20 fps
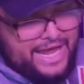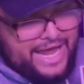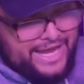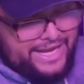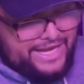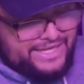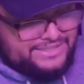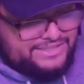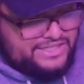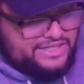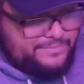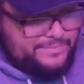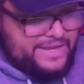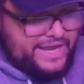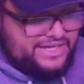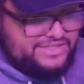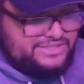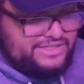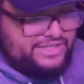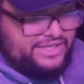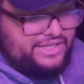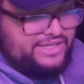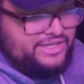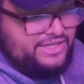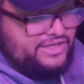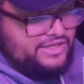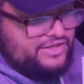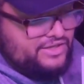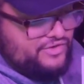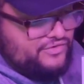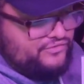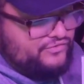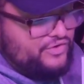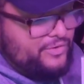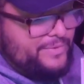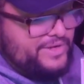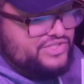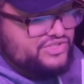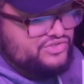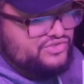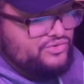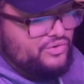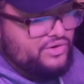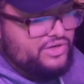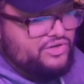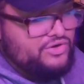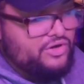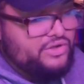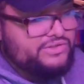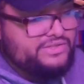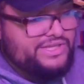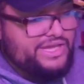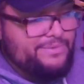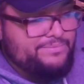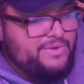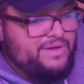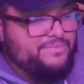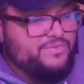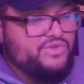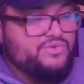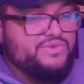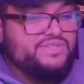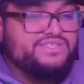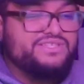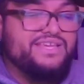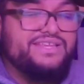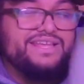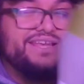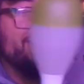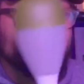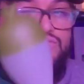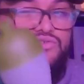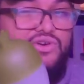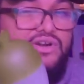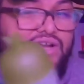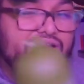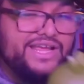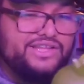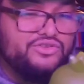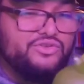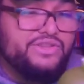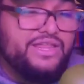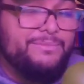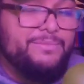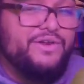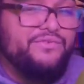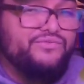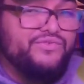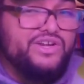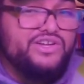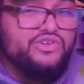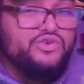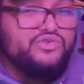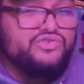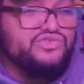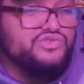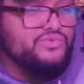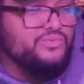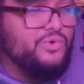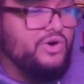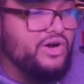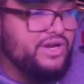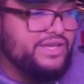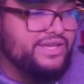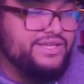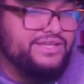I ended up actually from a store called K-pop in USA that is in Orlando that my friend goes to walk